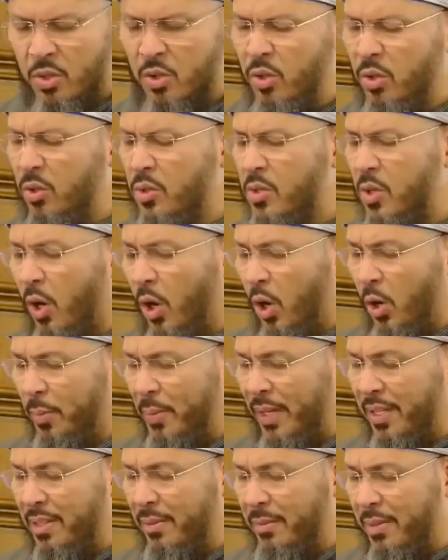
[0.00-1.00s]
To lose
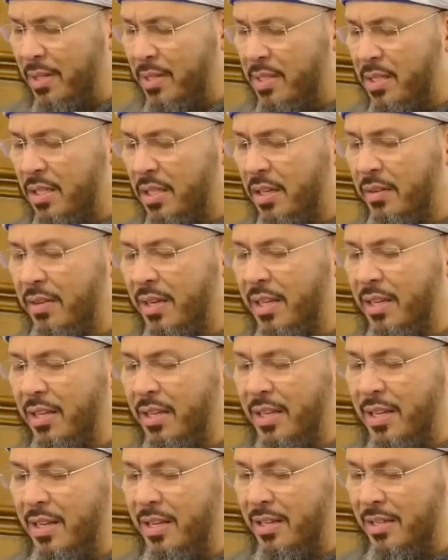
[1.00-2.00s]
hope in the mercy of
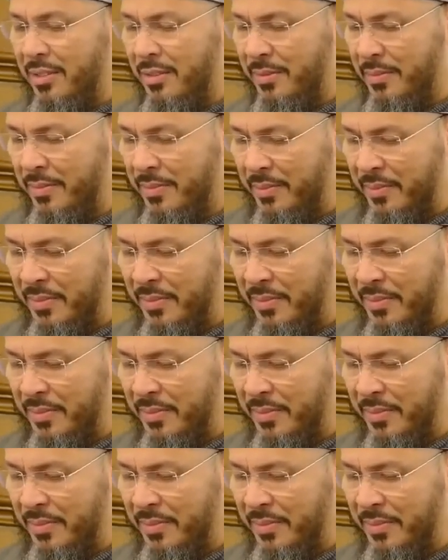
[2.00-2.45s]
Allah,